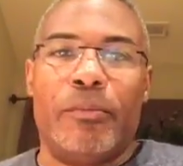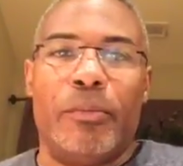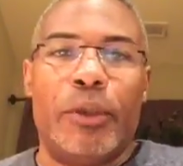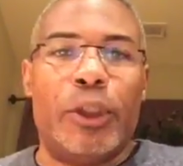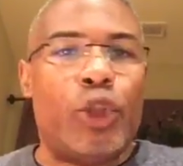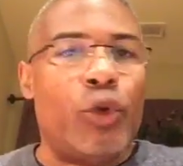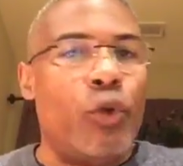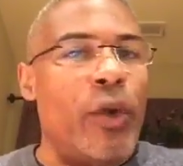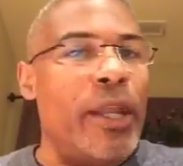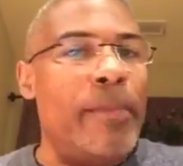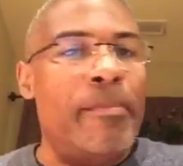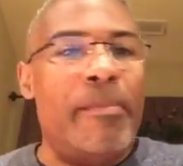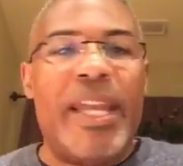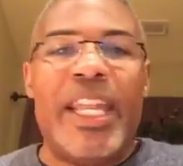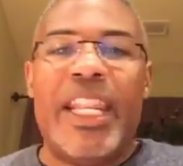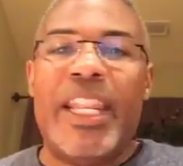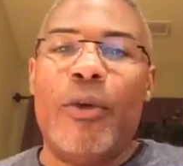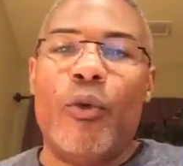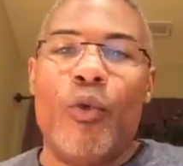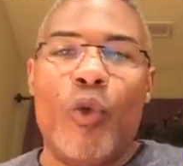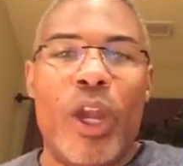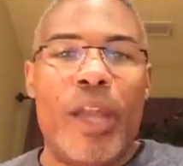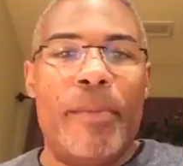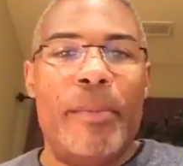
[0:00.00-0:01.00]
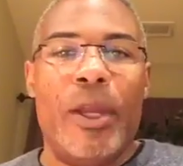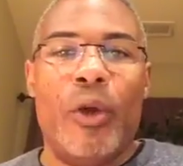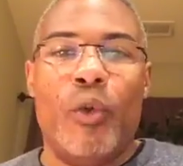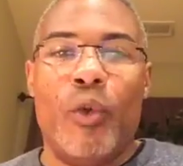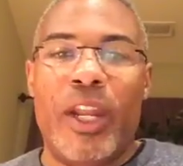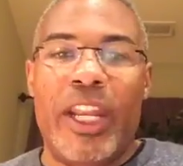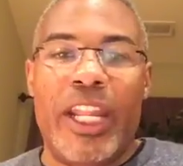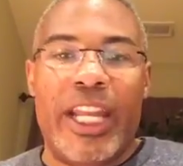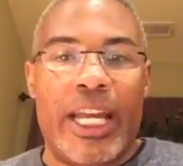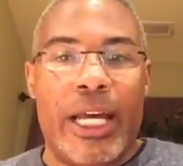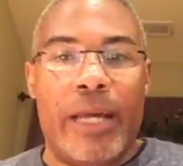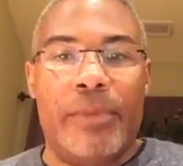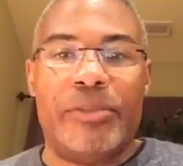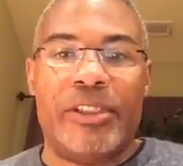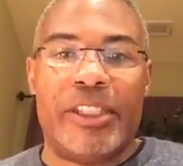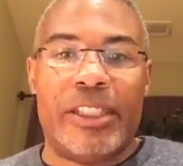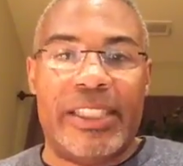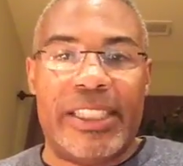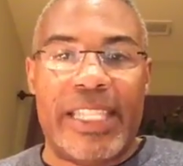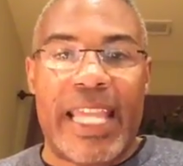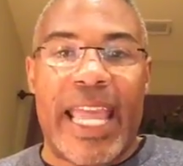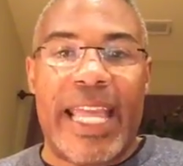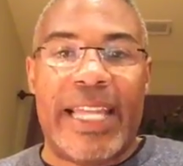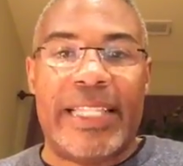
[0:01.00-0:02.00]
between men and women when it comes to
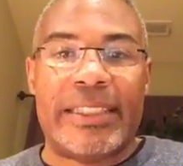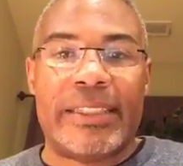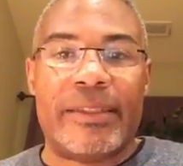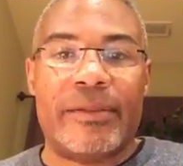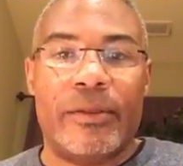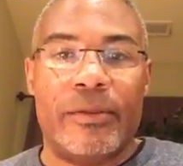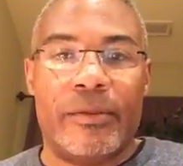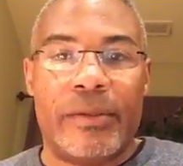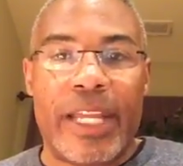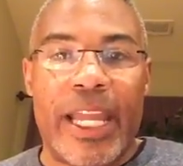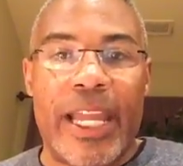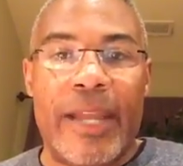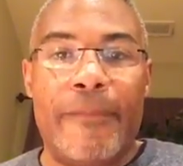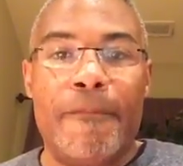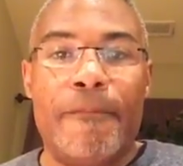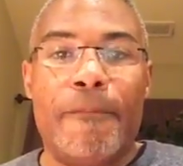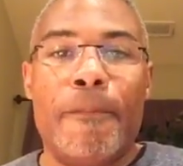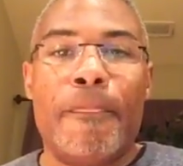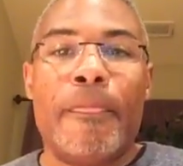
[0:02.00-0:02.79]
sex, okay?